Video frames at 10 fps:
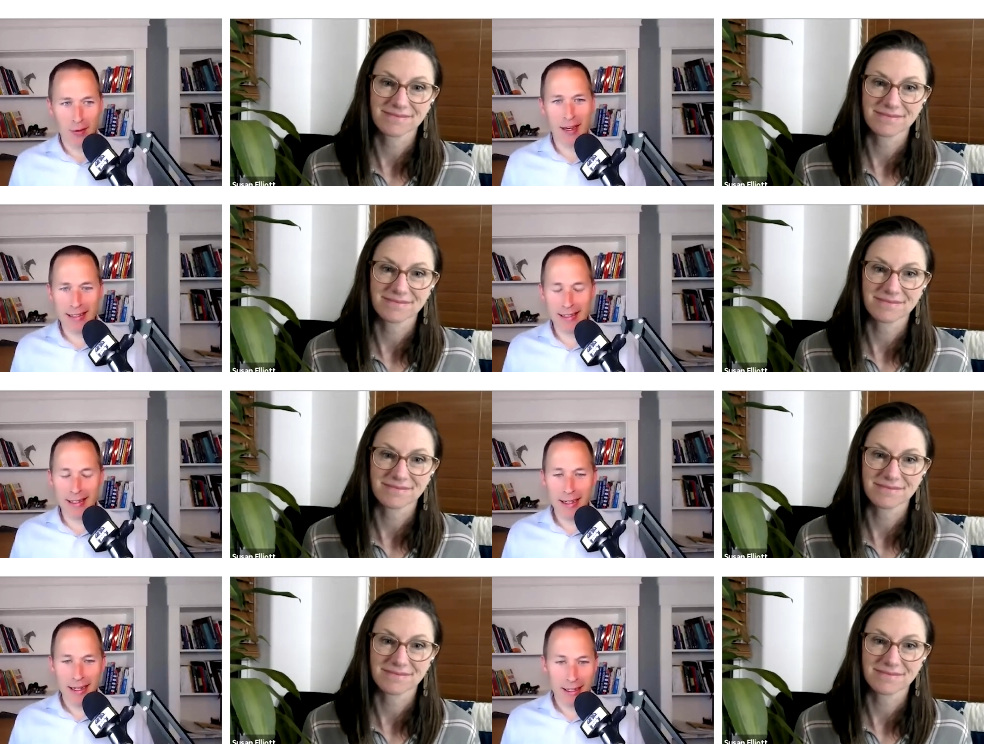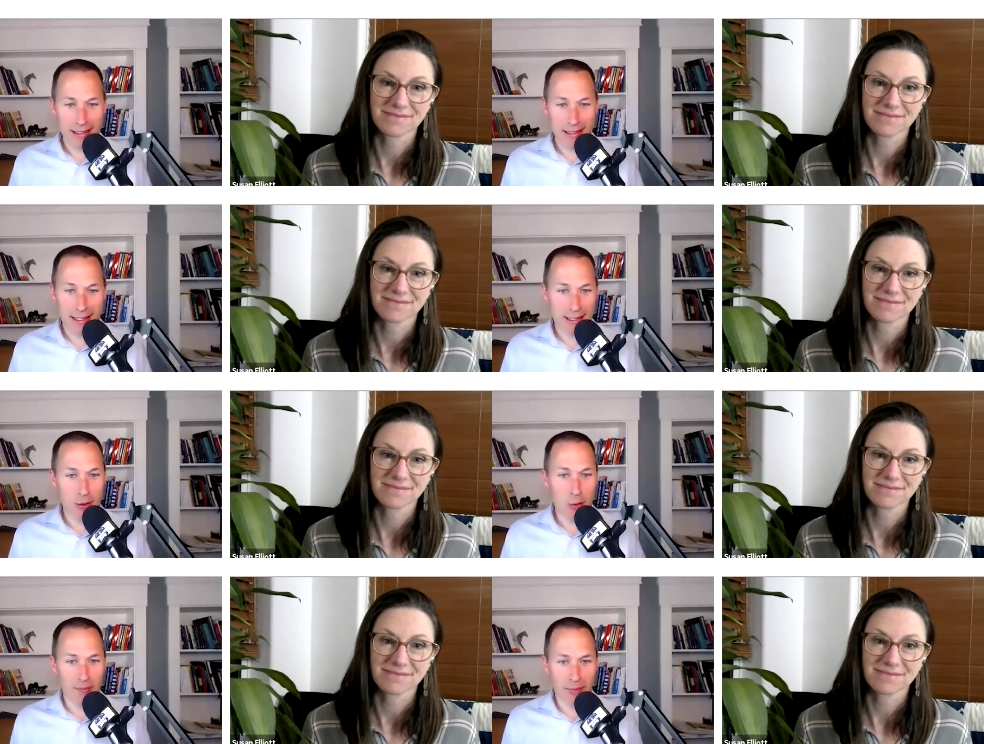Speaker 1: over the next uh, six to
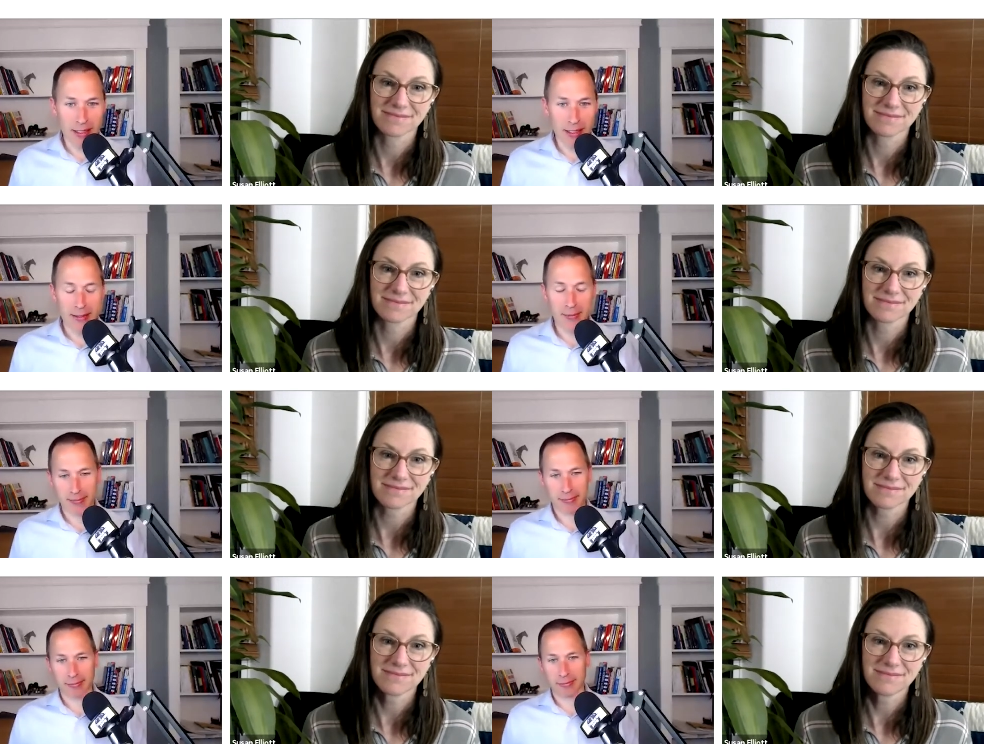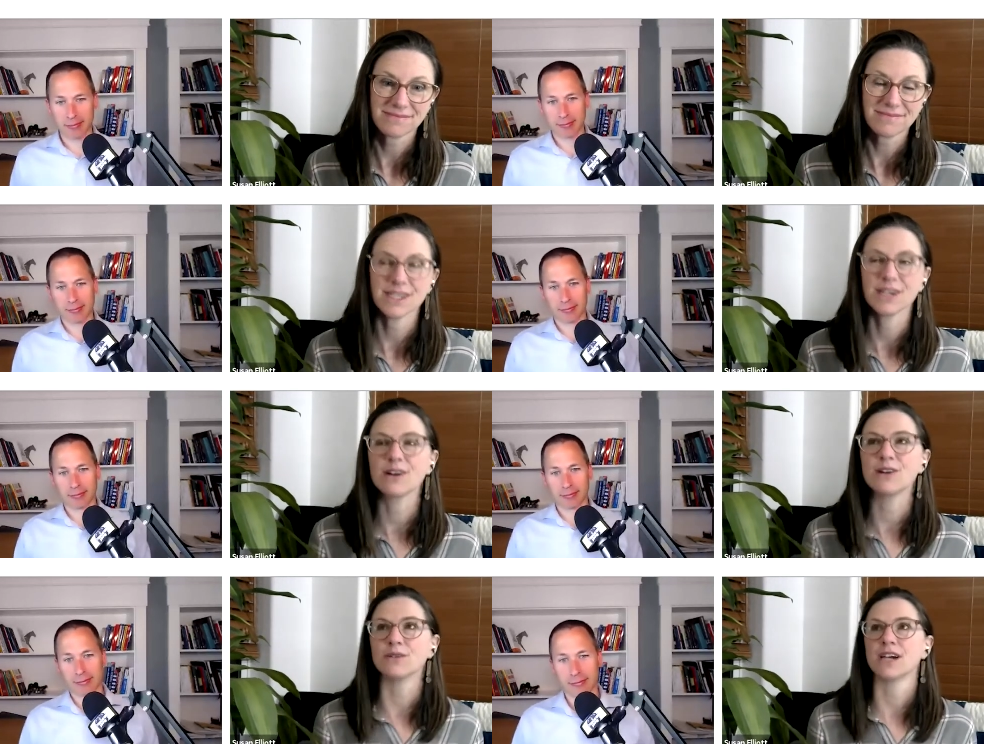twelve months?
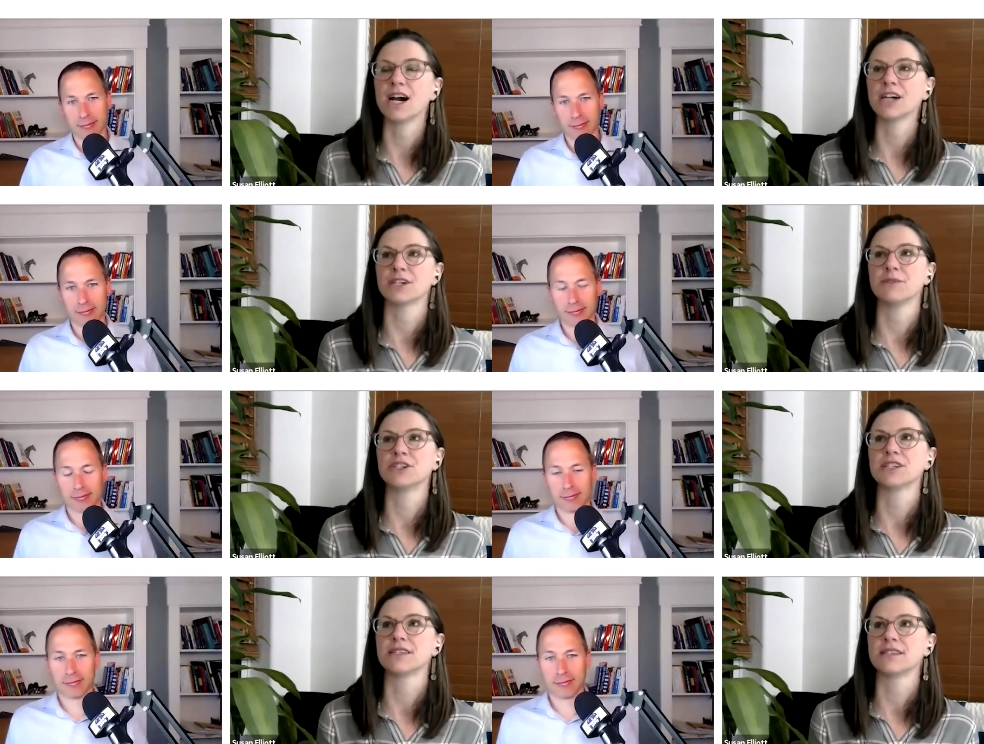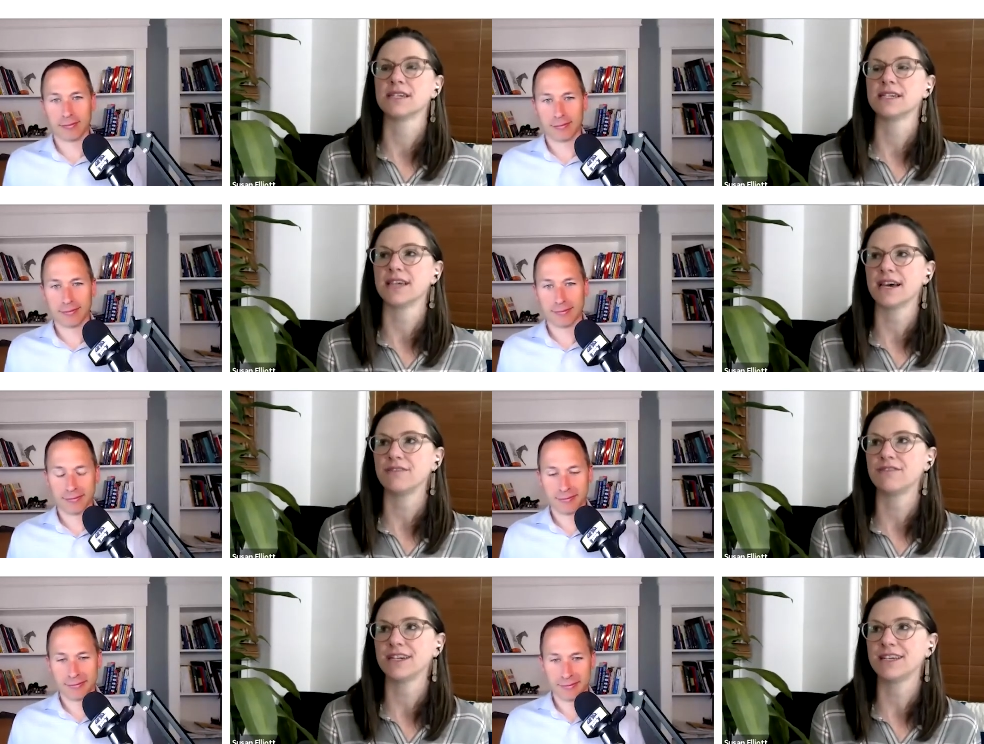
Speaker 2: Oh, gosh, I was just listening to Kathy
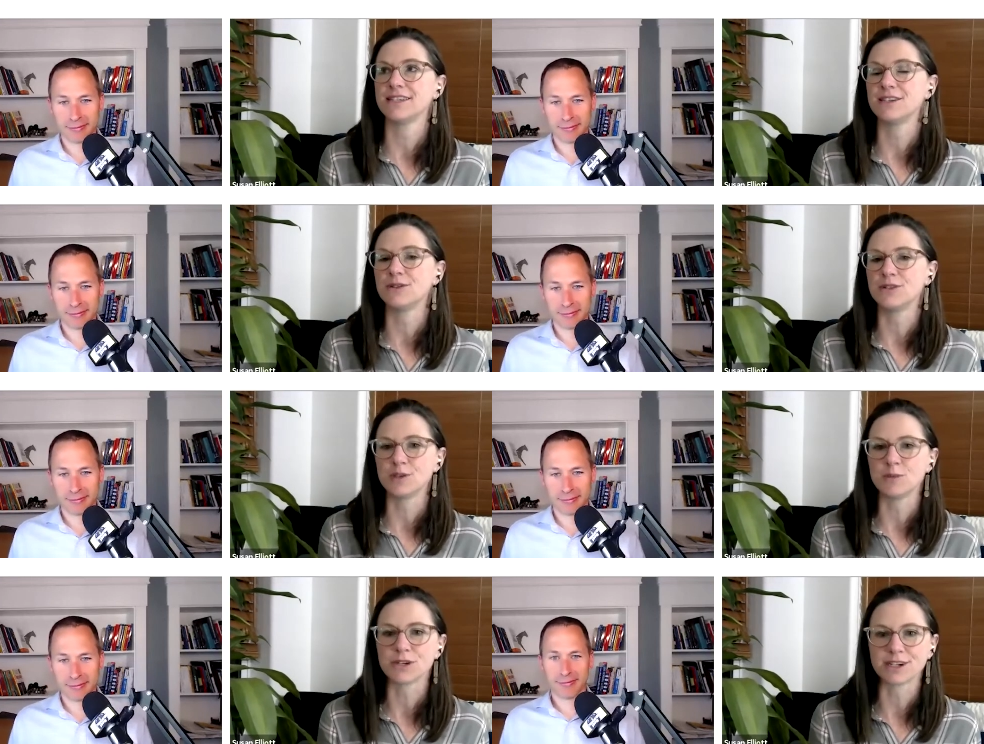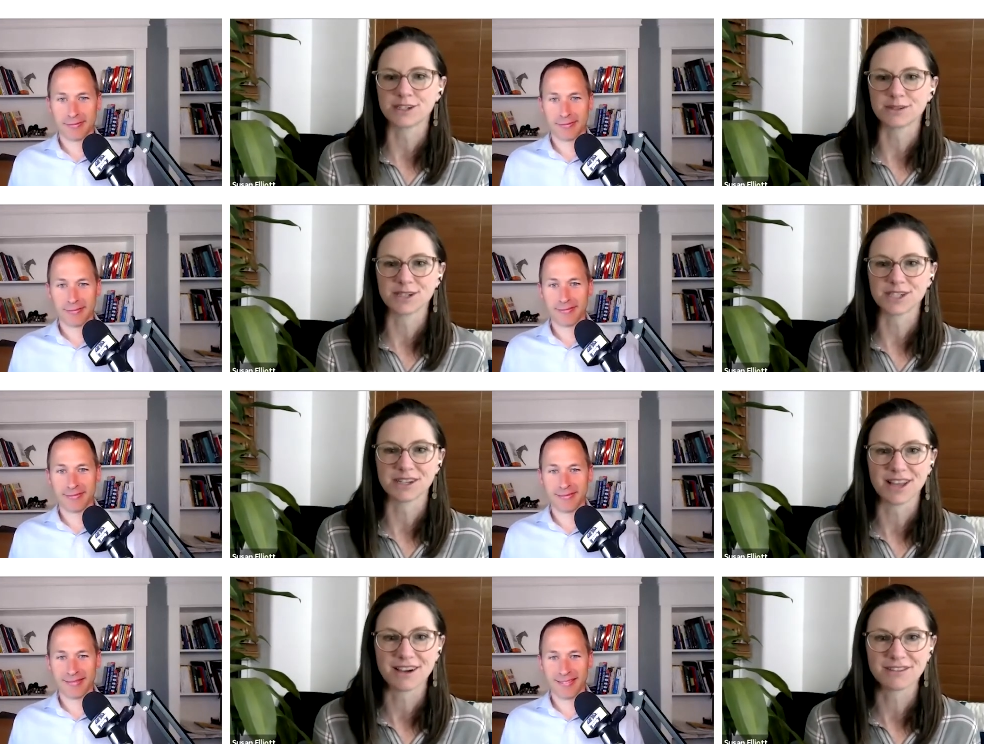Fettke's Q two prediction, which I
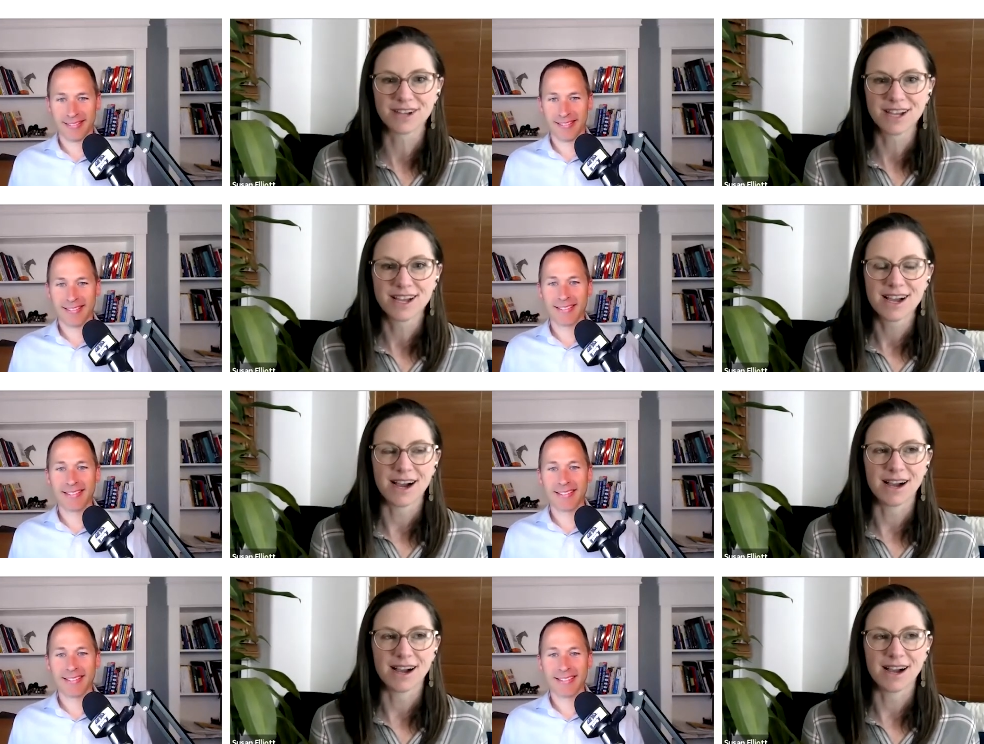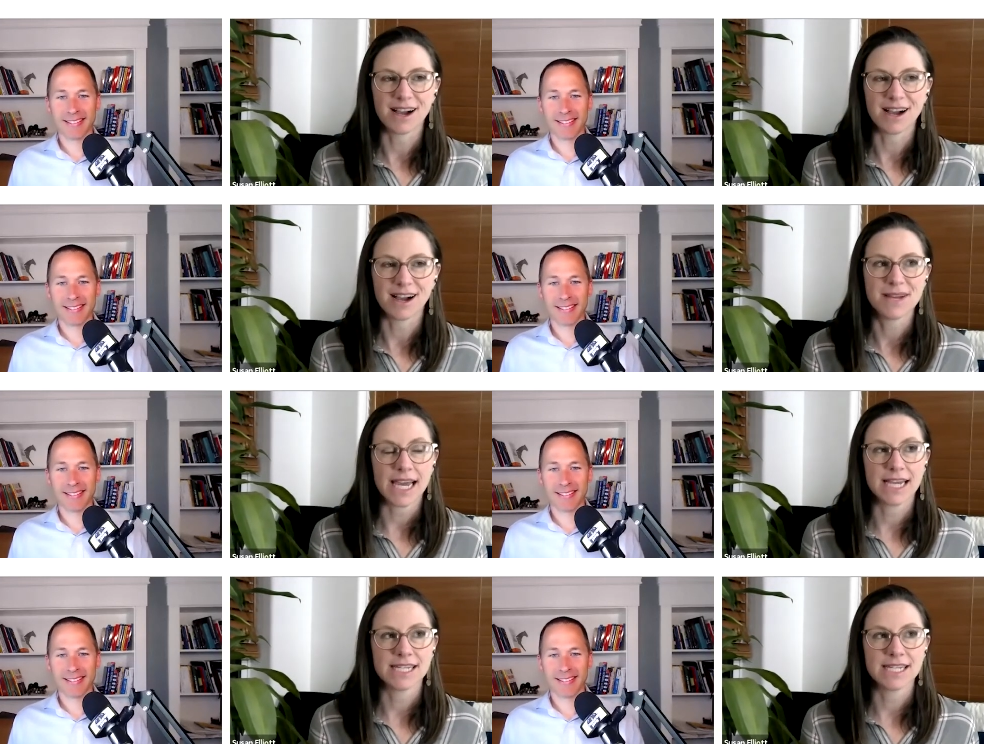love. Um,
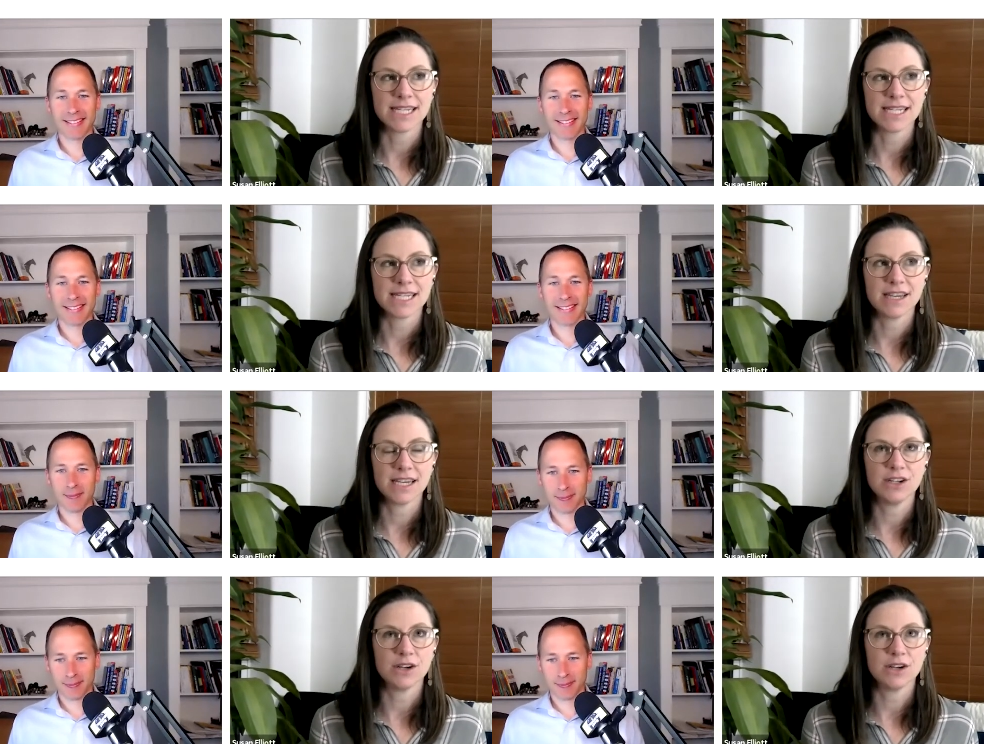and and